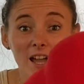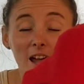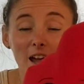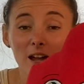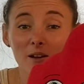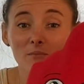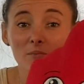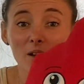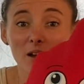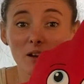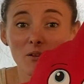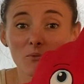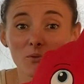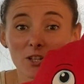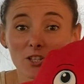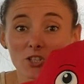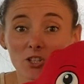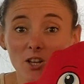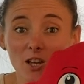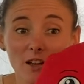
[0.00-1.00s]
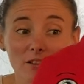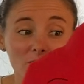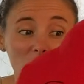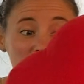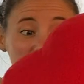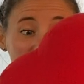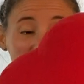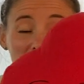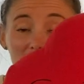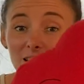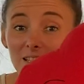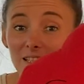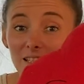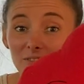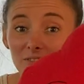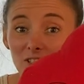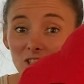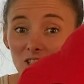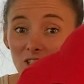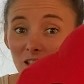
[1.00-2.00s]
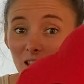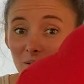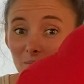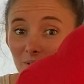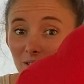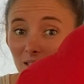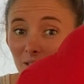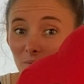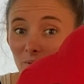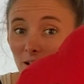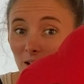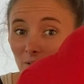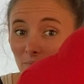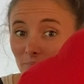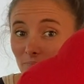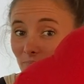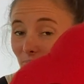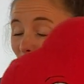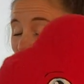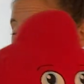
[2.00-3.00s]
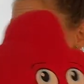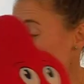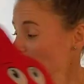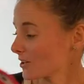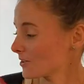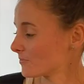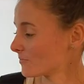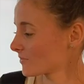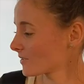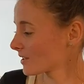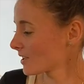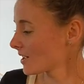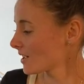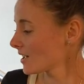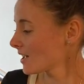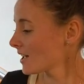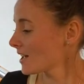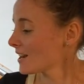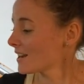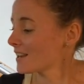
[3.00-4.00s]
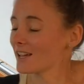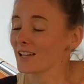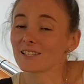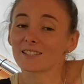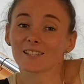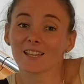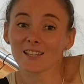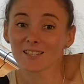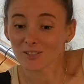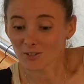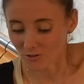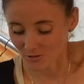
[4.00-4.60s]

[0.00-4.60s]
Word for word: um, which are all slightly different shapes as well. So let's get